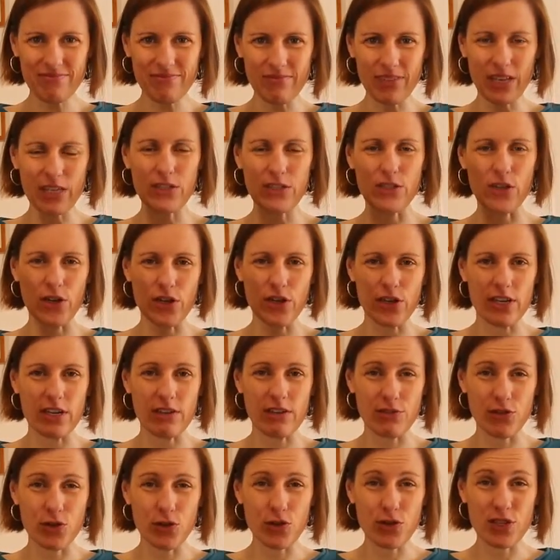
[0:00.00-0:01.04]
So
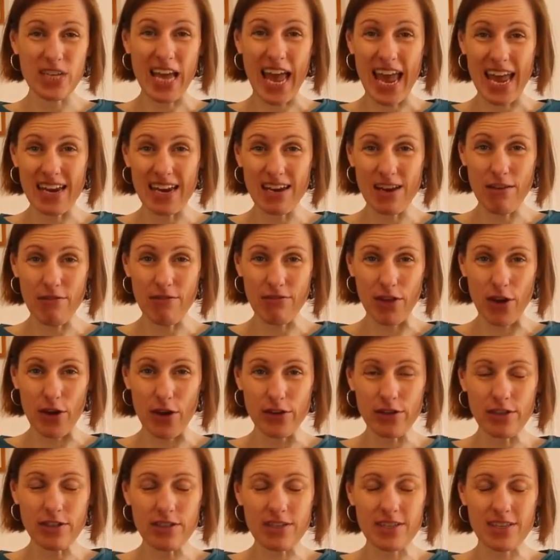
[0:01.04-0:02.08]
do 10 of
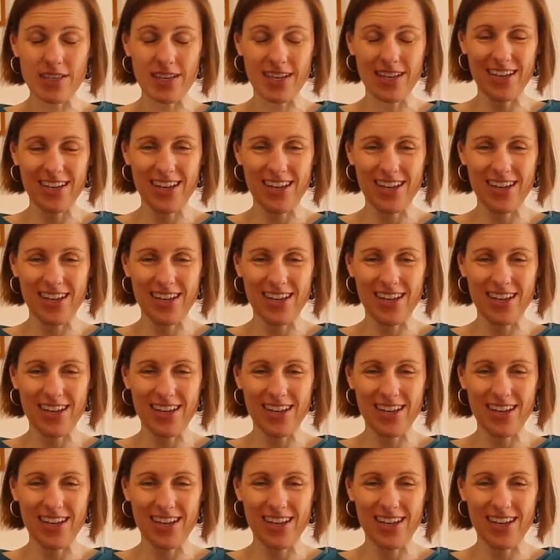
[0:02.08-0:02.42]
those